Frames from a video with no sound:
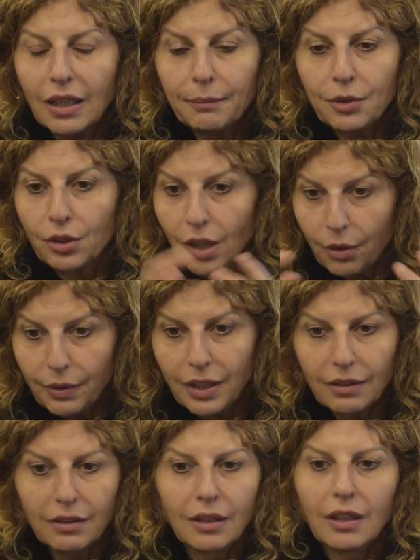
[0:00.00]
You go
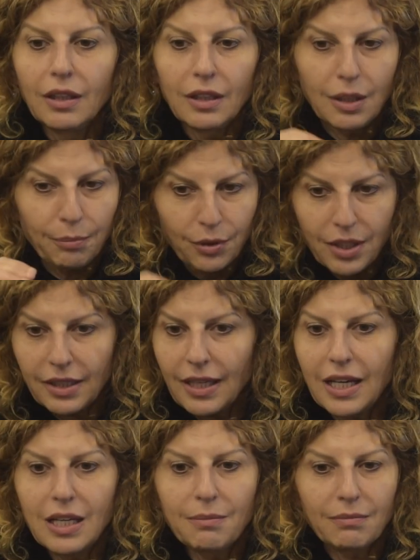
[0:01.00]
in. You put your
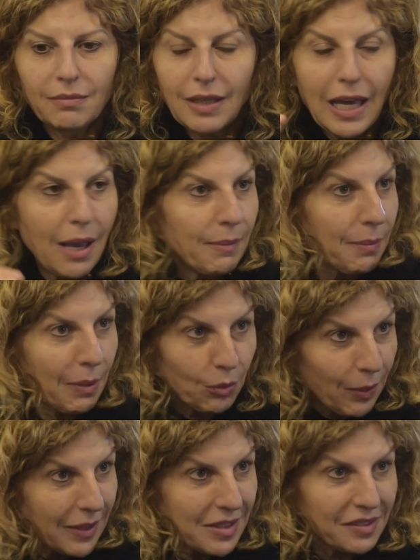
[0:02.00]
name, how many
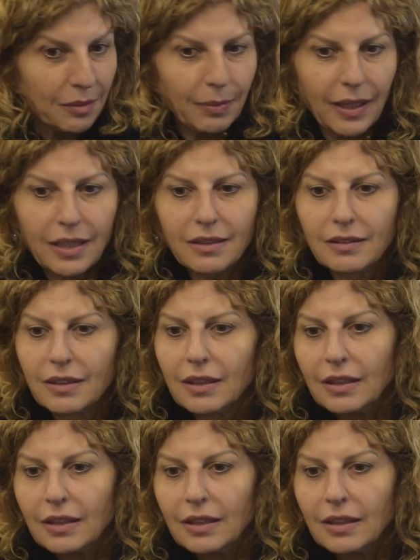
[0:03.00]
people participate.